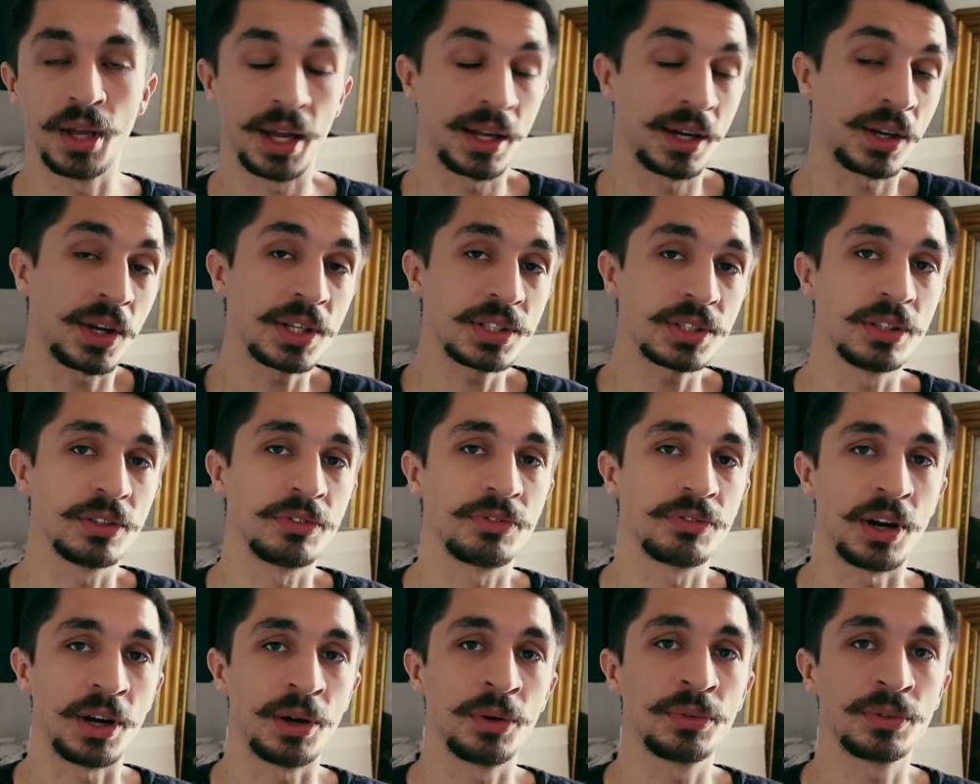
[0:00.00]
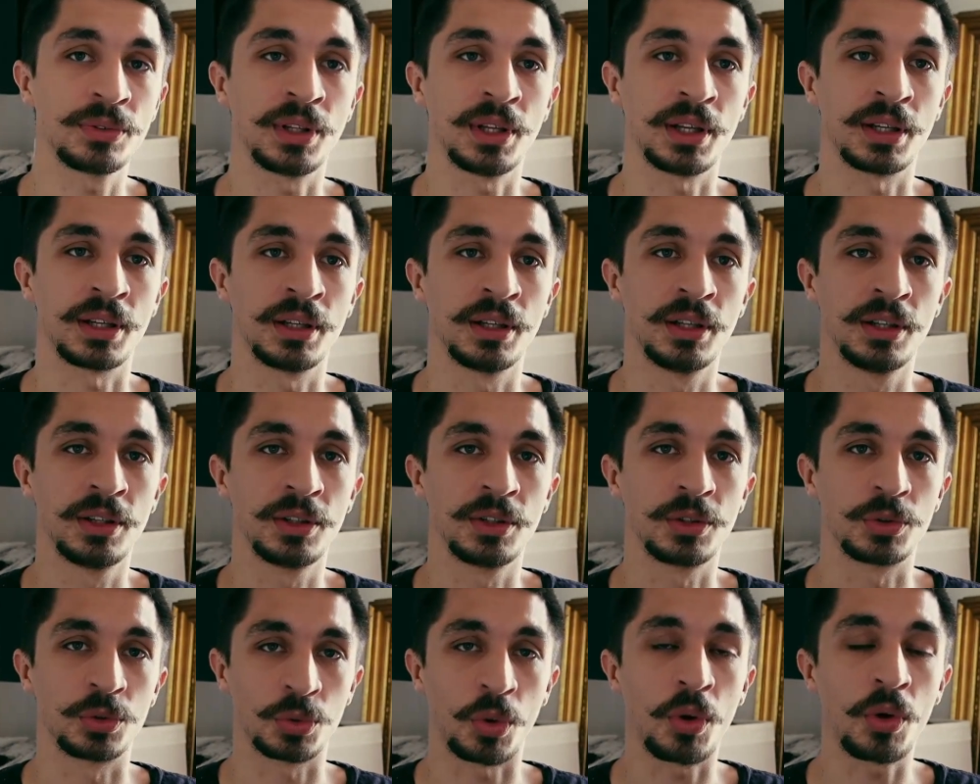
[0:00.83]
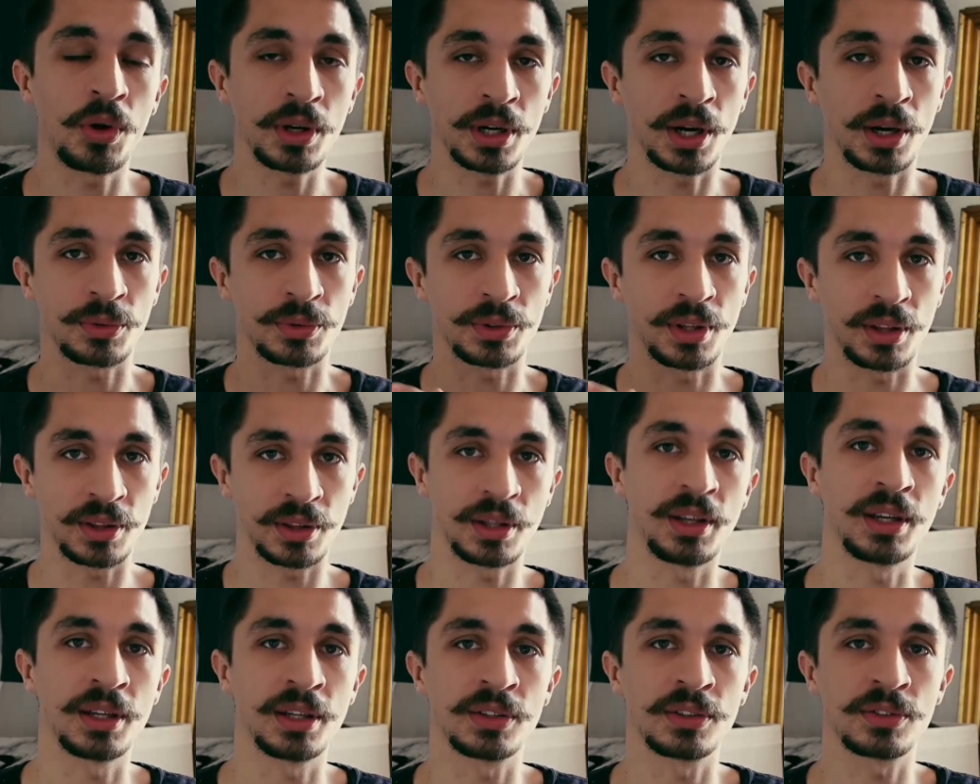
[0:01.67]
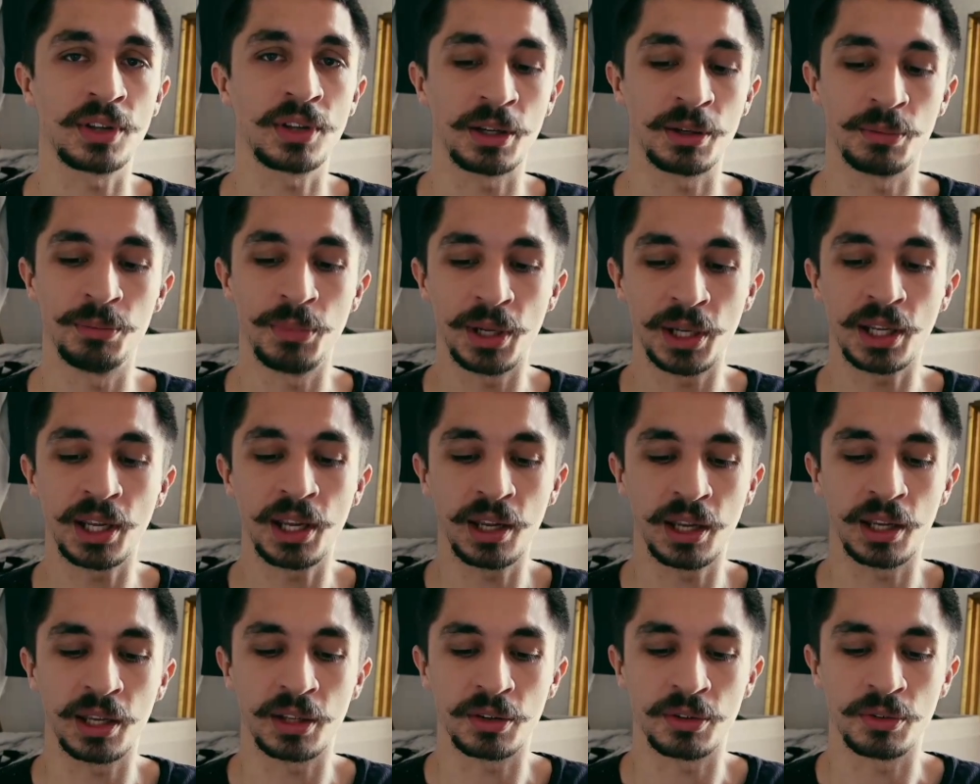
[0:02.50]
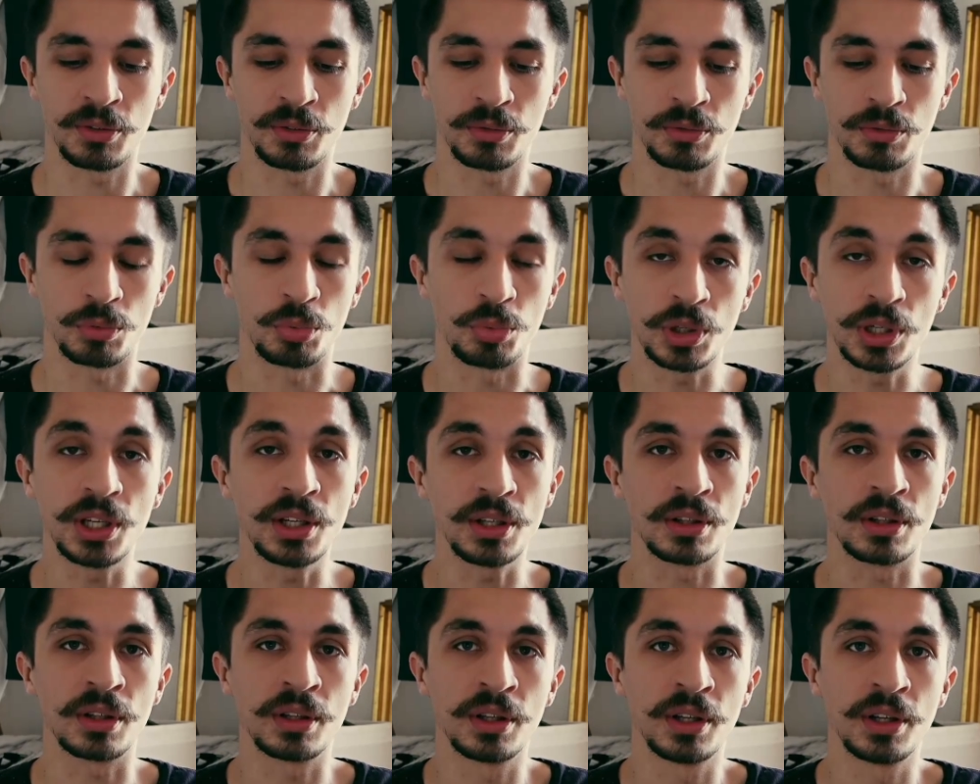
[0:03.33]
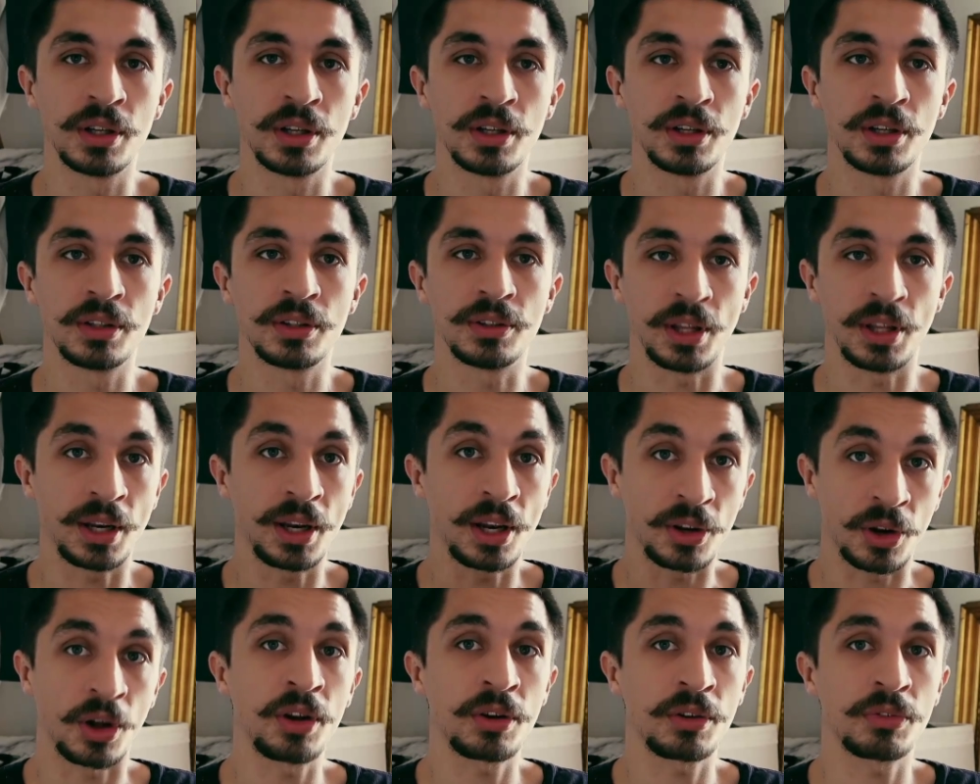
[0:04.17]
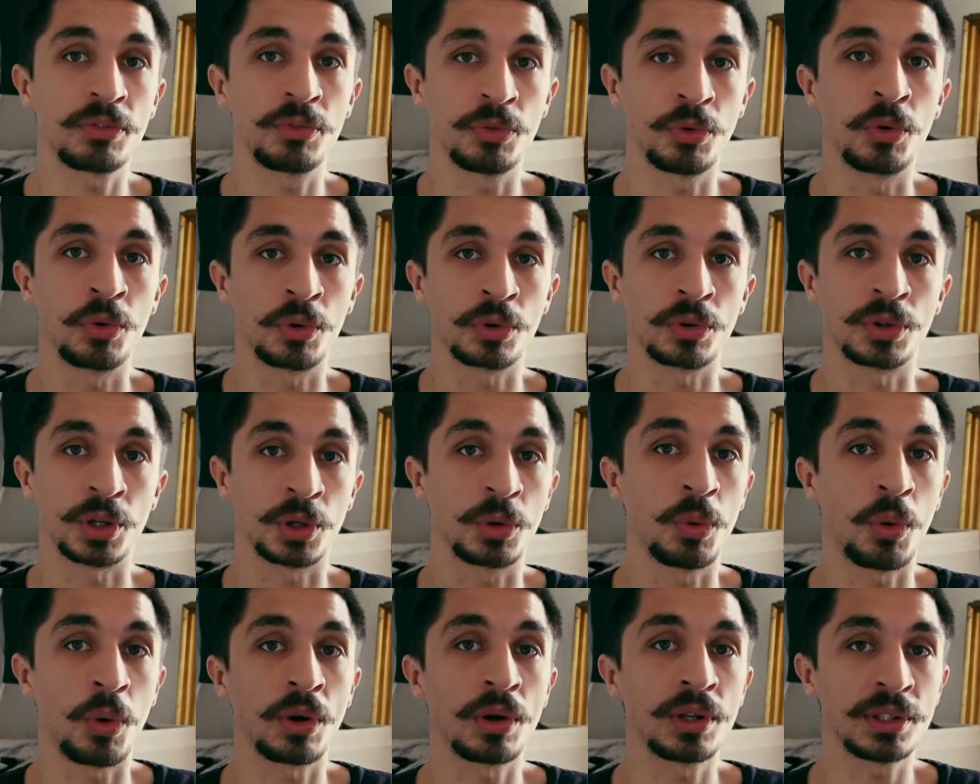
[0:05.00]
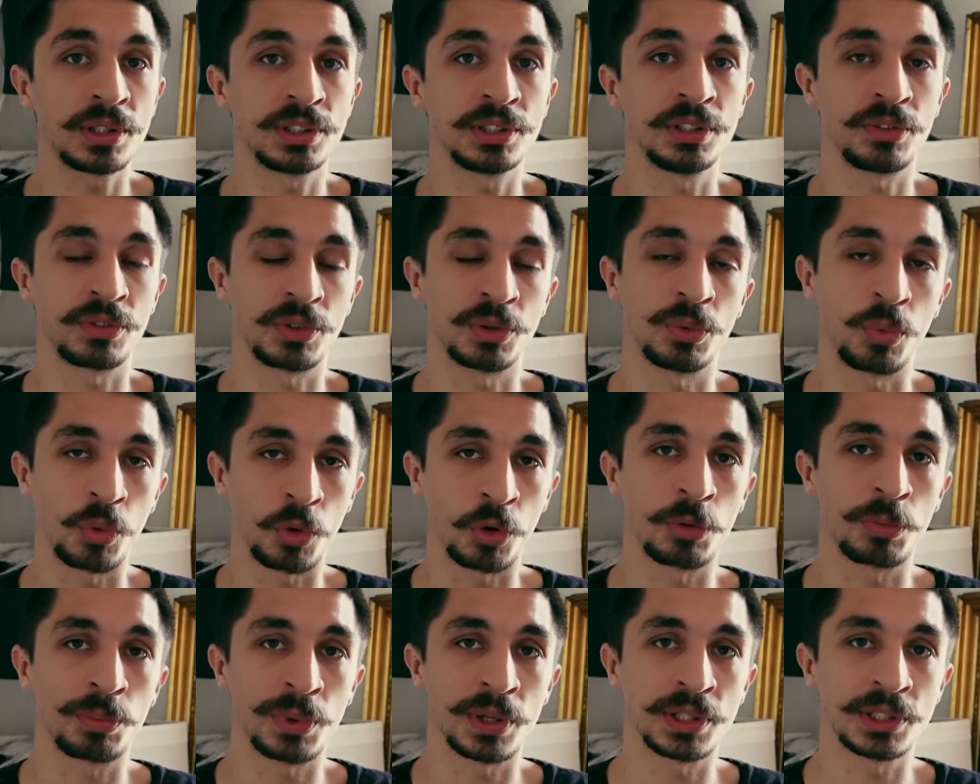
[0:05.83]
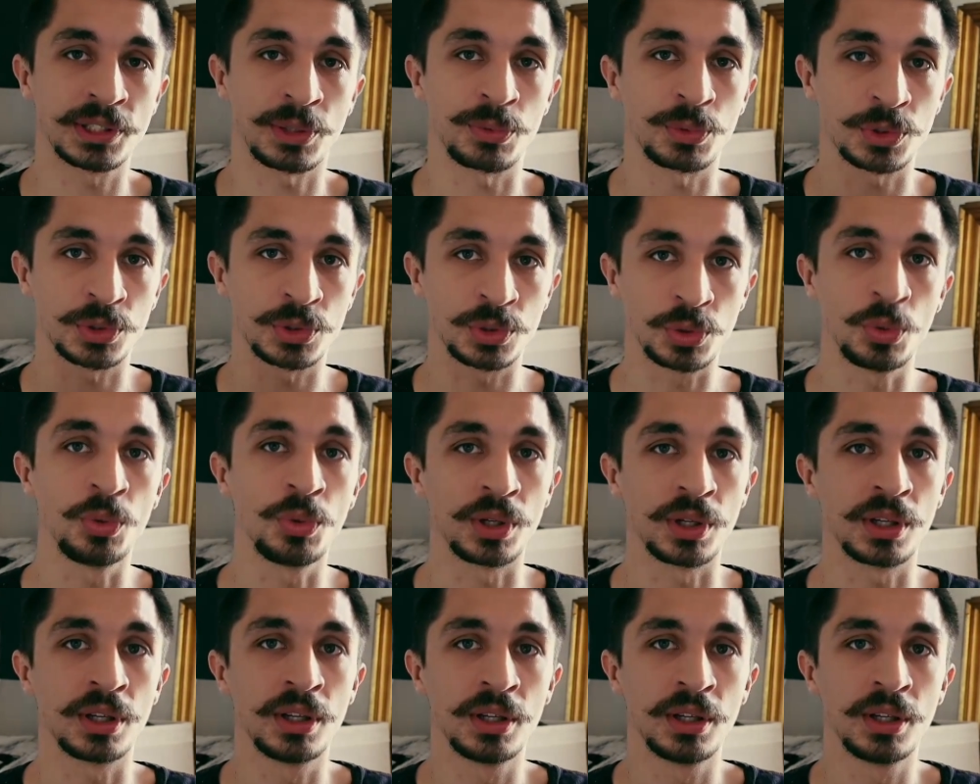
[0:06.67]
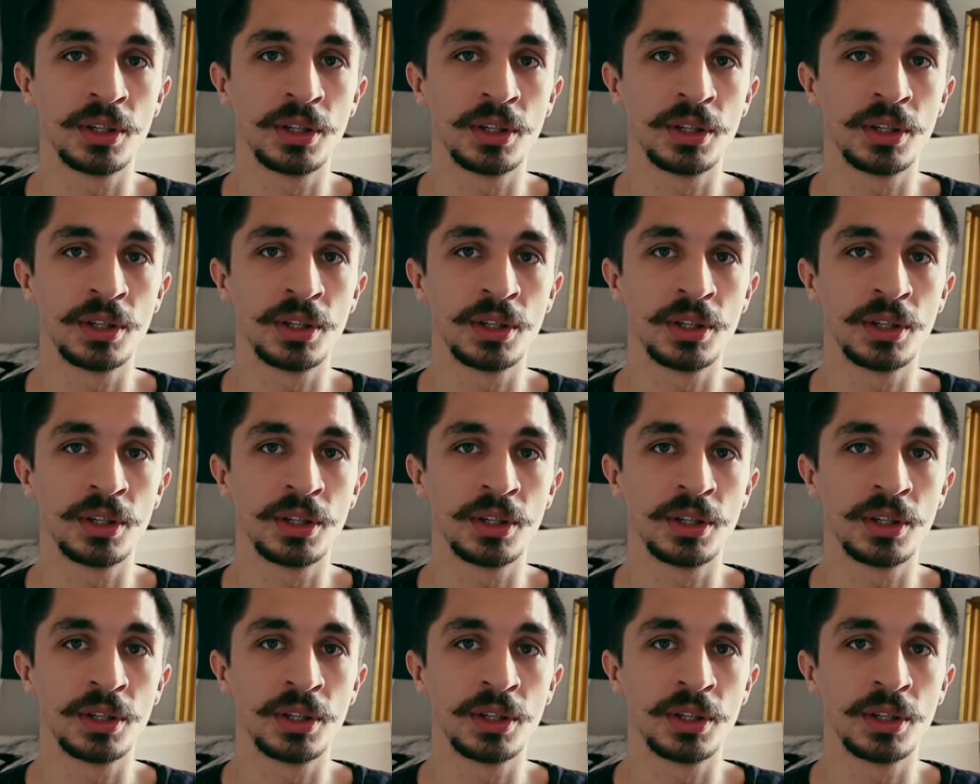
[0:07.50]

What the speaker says: And I actually found that drawing out the things and making it real did a lot for the quality of the world builds I was doing.